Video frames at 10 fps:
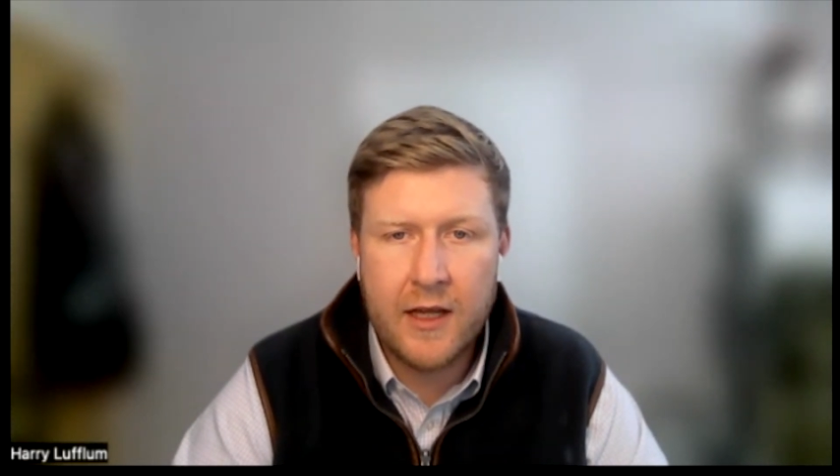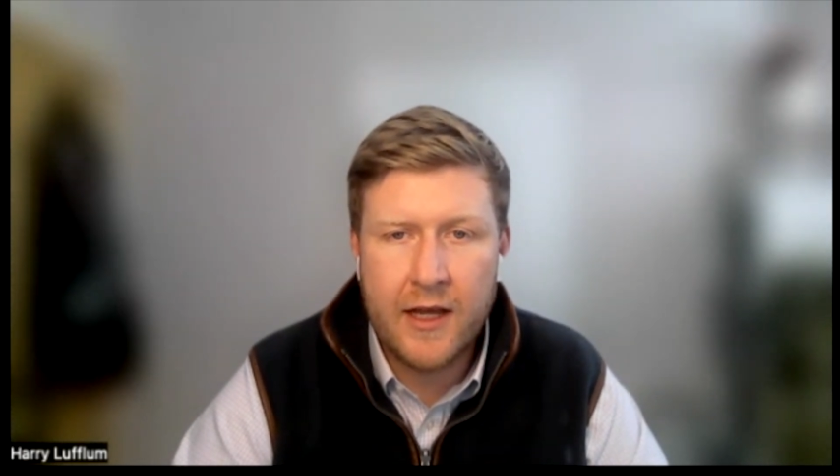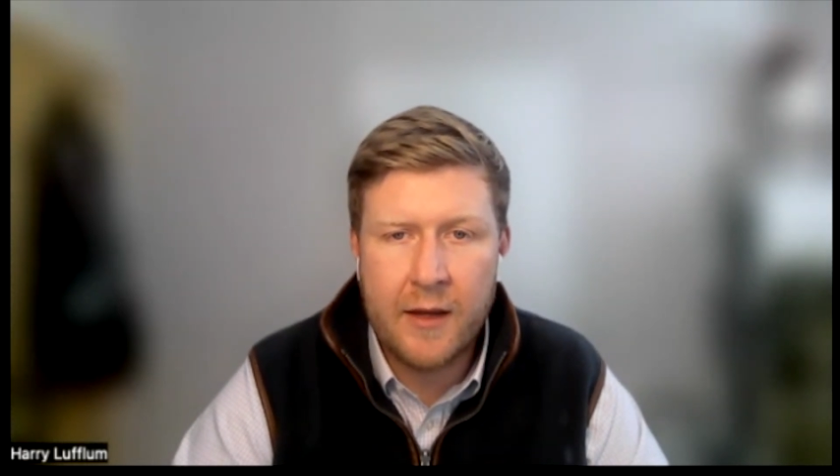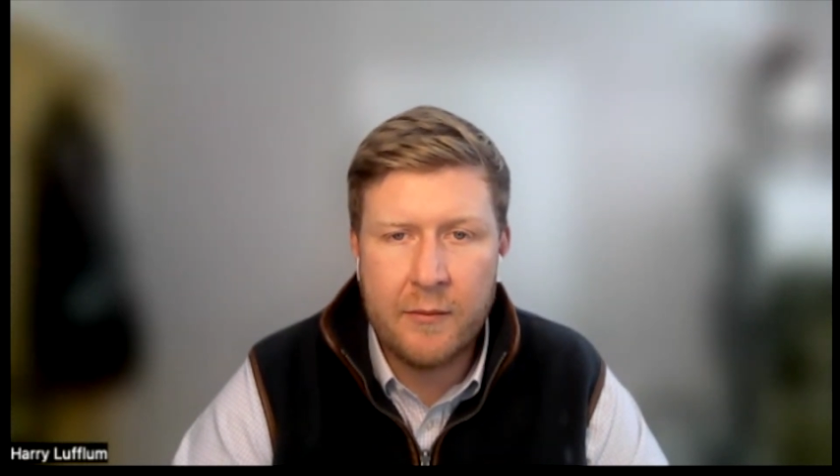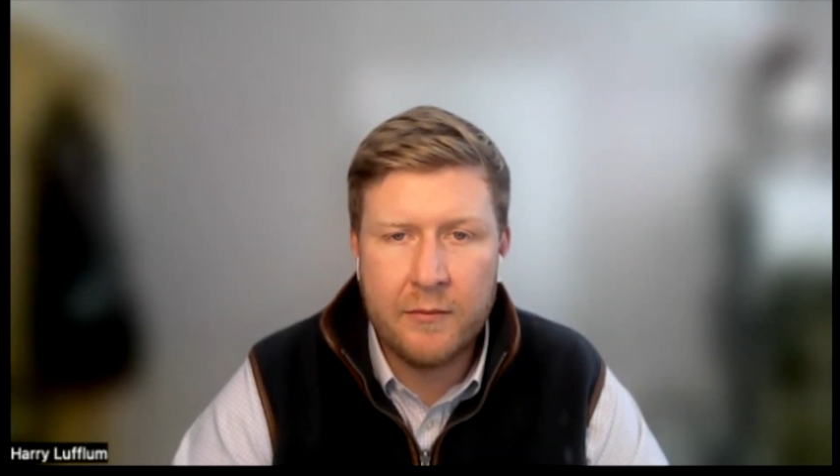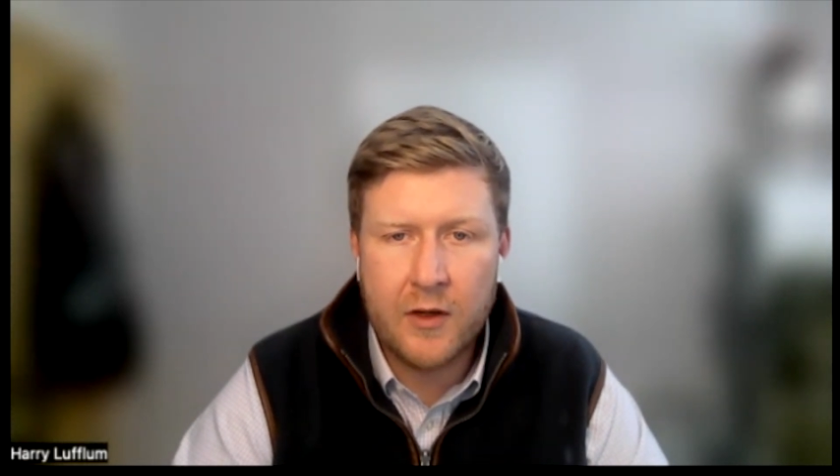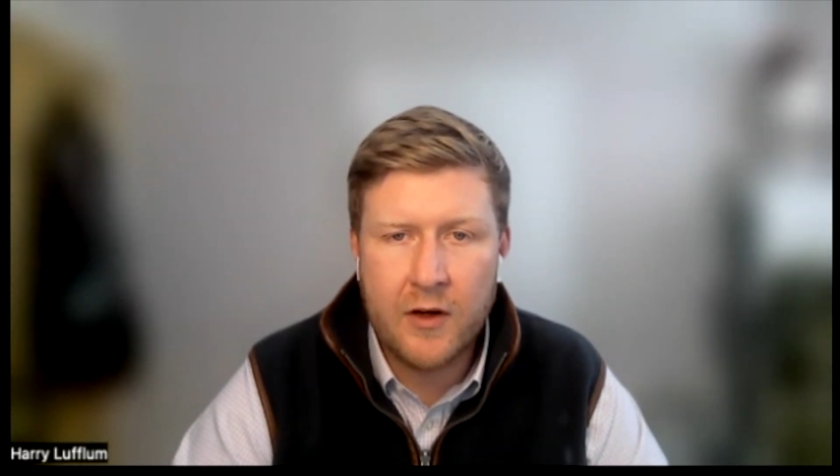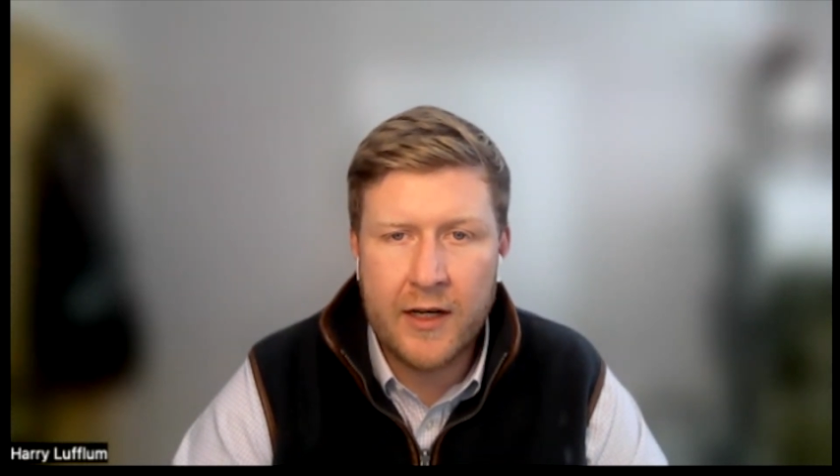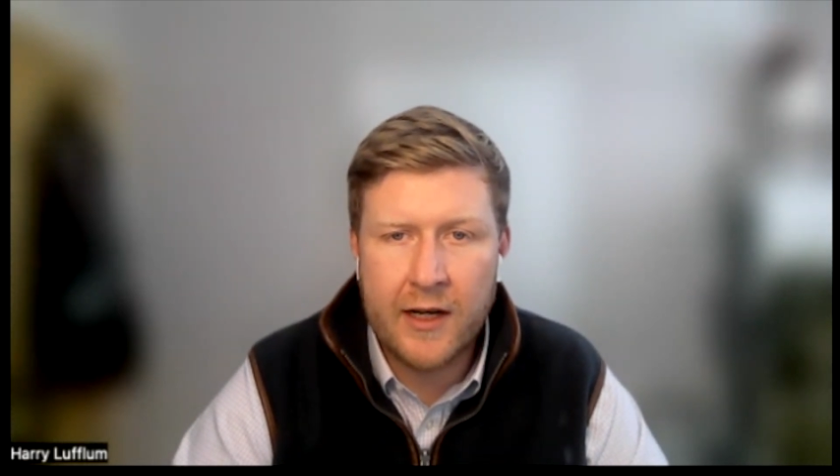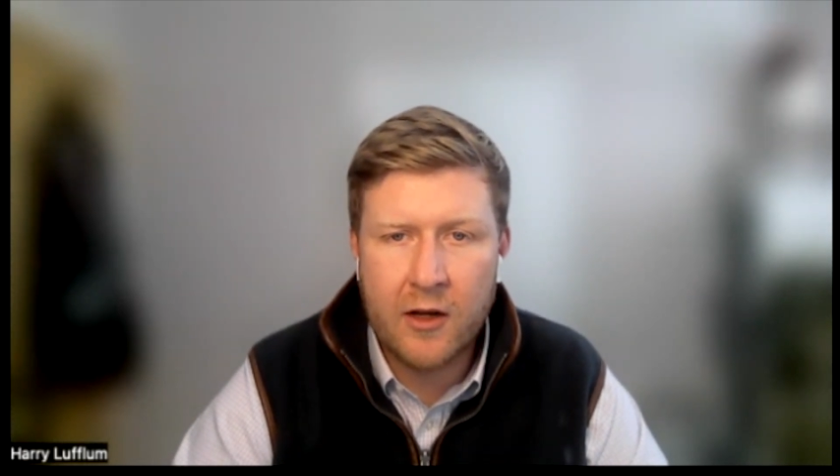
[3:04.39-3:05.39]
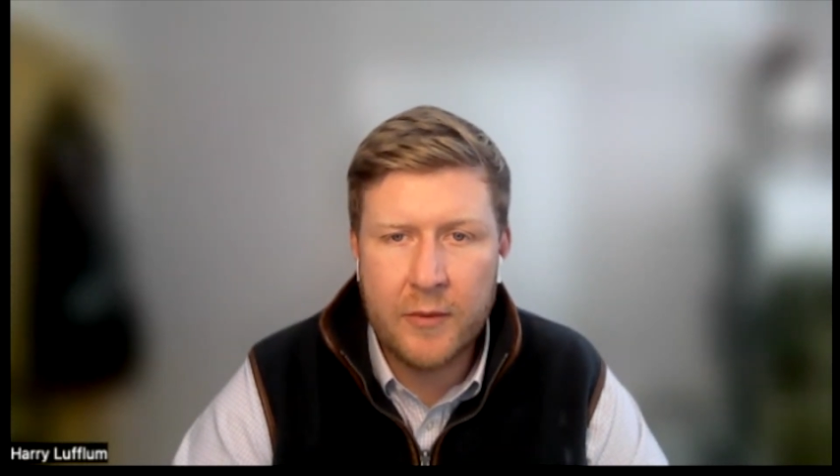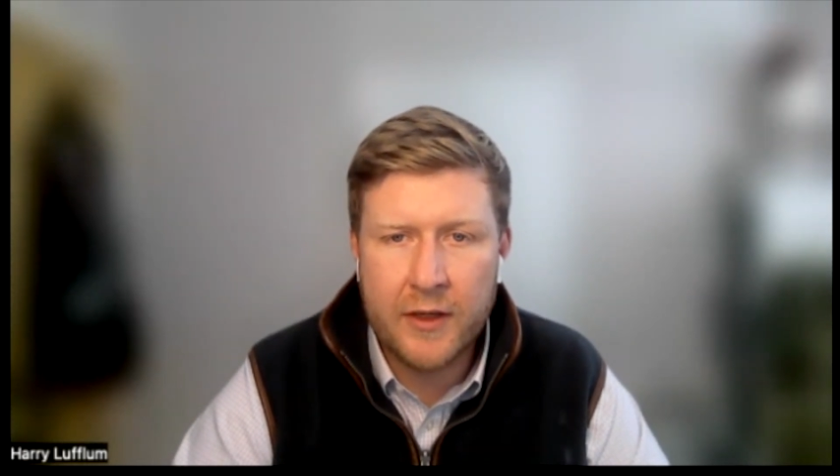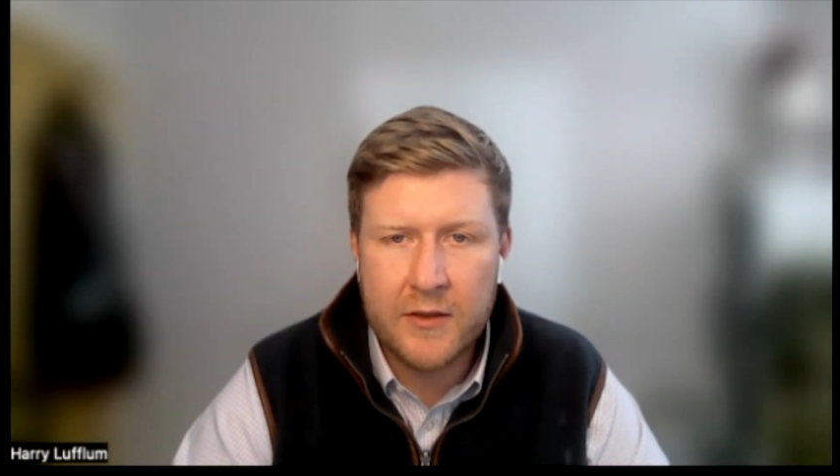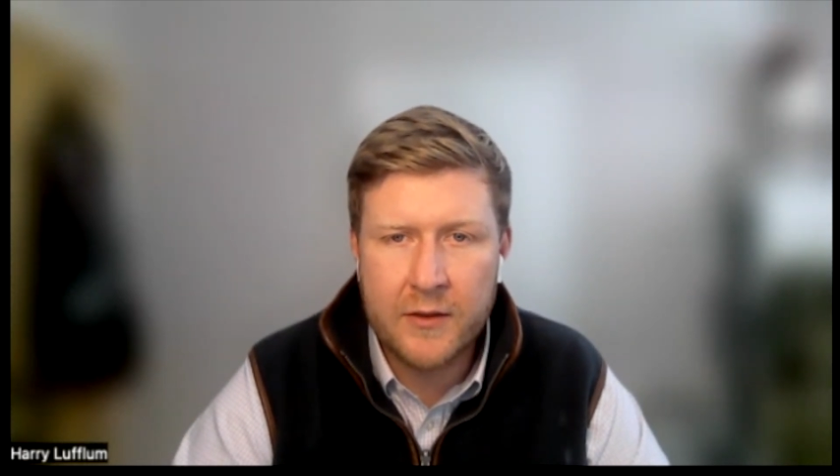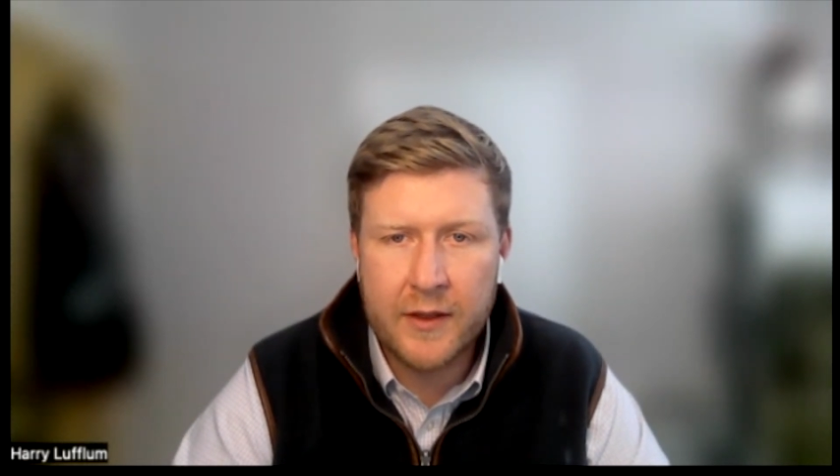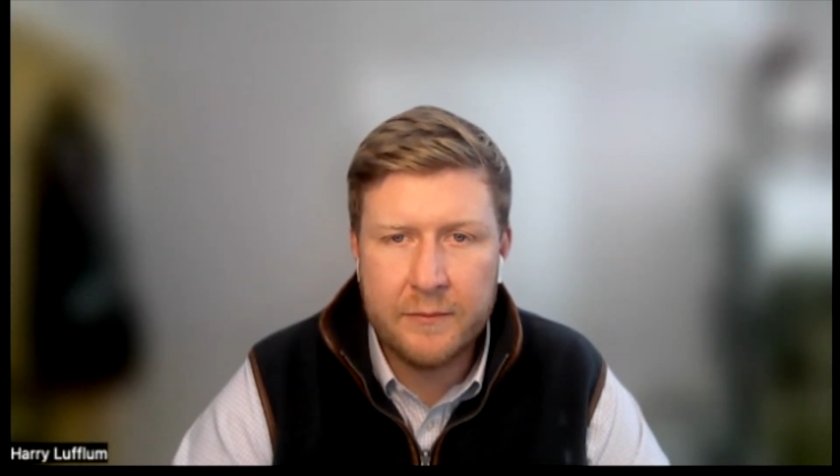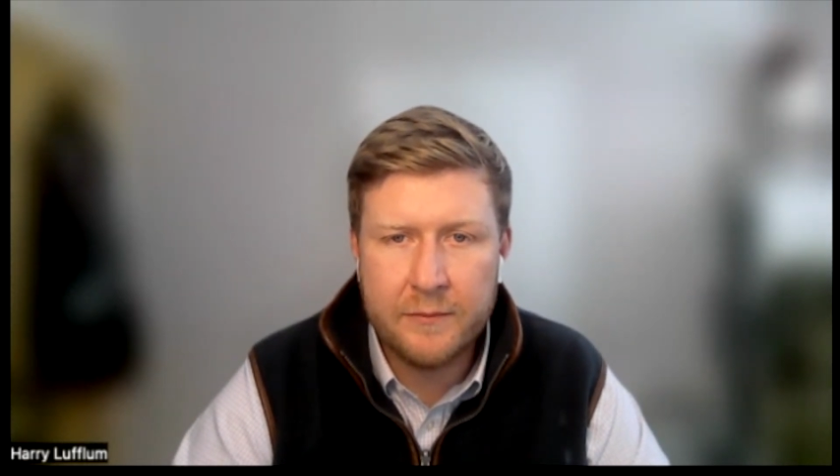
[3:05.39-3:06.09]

My granddad got me into it.